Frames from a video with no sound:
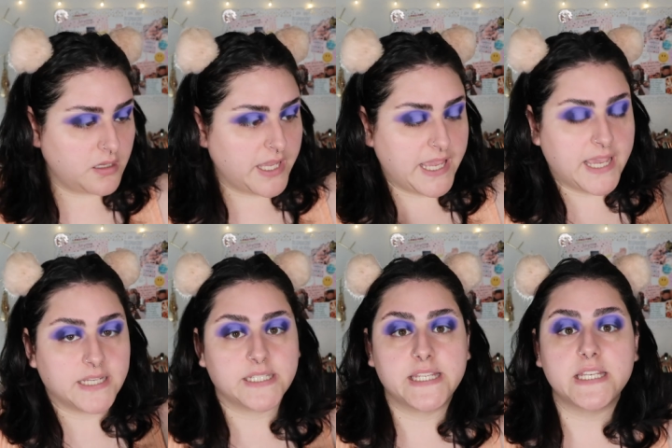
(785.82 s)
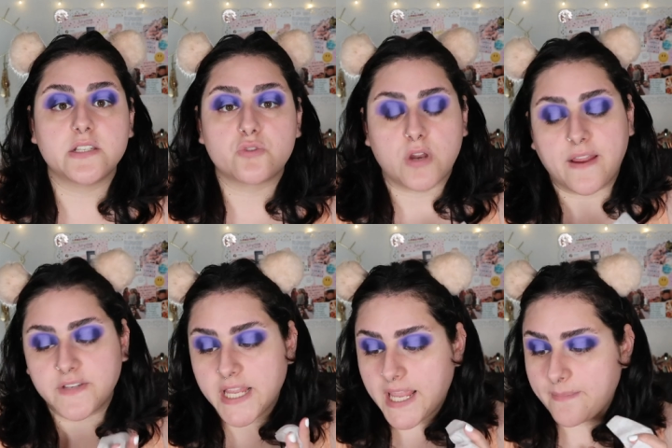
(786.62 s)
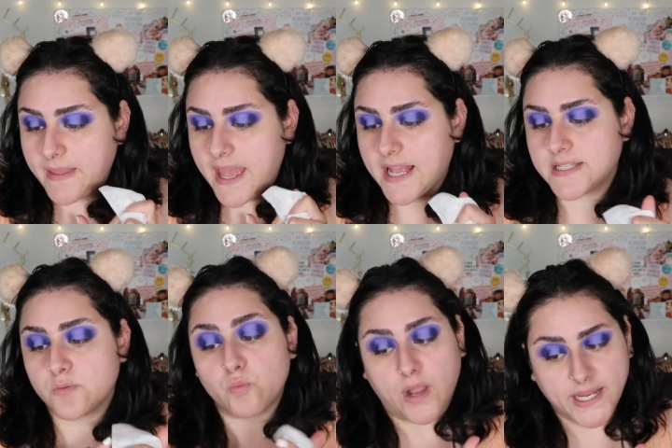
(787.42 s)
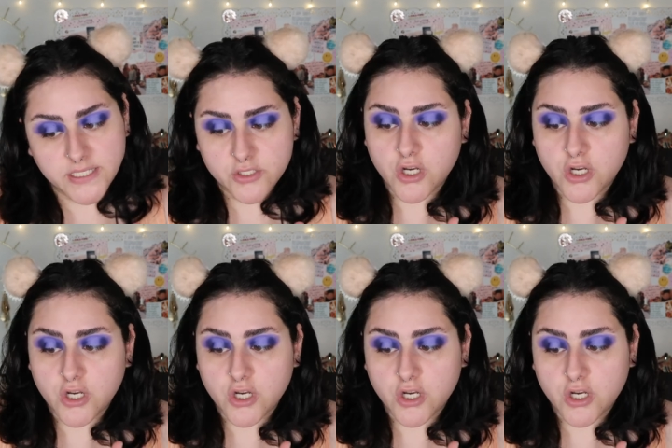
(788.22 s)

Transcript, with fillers: And he described him as white,